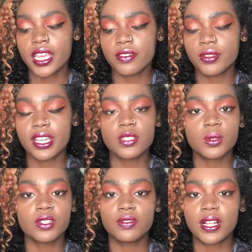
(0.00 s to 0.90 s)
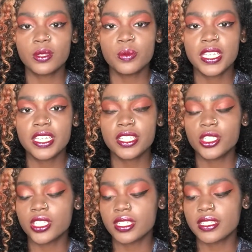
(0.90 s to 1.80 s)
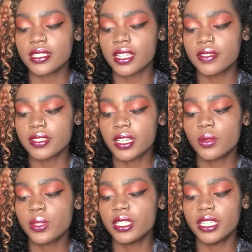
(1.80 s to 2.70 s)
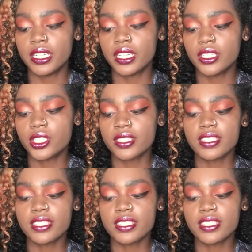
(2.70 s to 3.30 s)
If you guys want to follow me, it's just Lifestyle with Nina, just